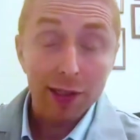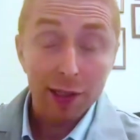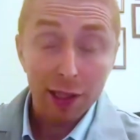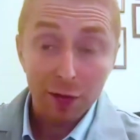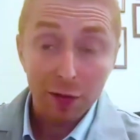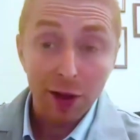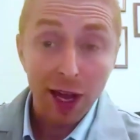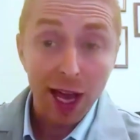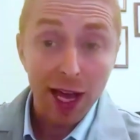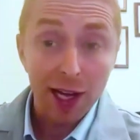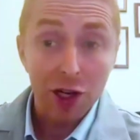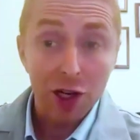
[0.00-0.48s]

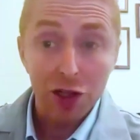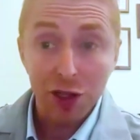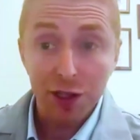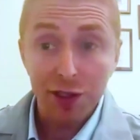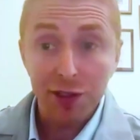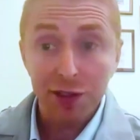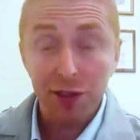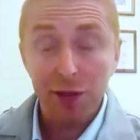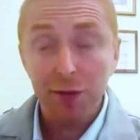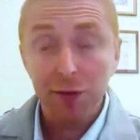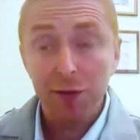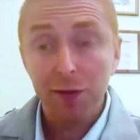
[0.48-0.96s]

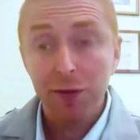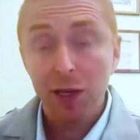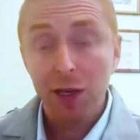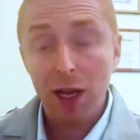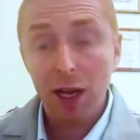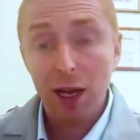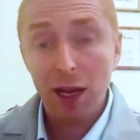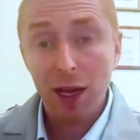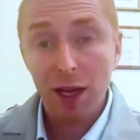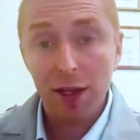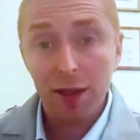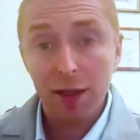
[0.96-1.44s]
advantages of
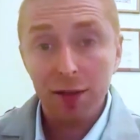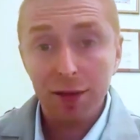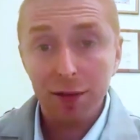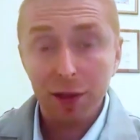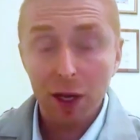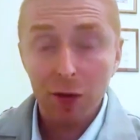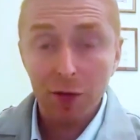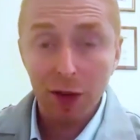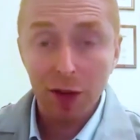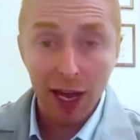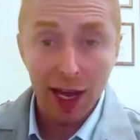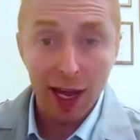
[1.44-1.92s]

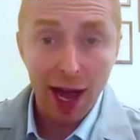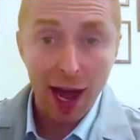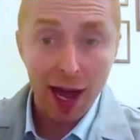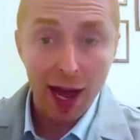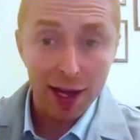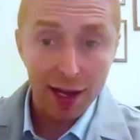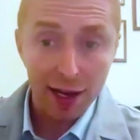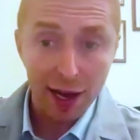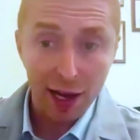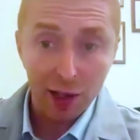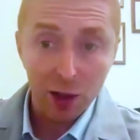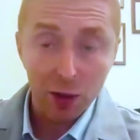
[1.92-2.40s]

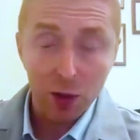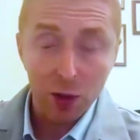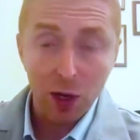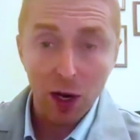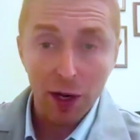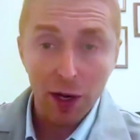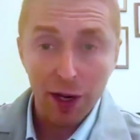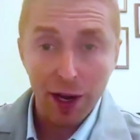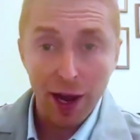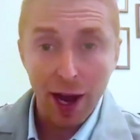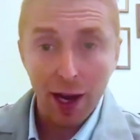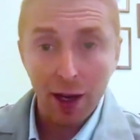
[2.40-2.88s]
AI and
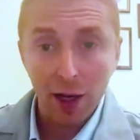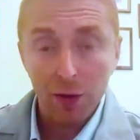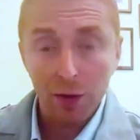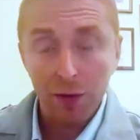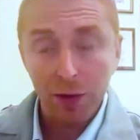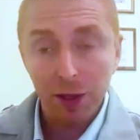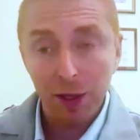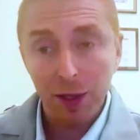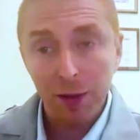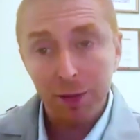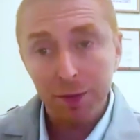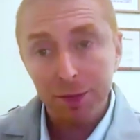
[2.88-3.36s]

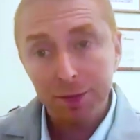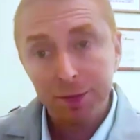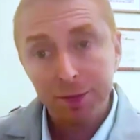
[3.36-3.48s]
echocardiography.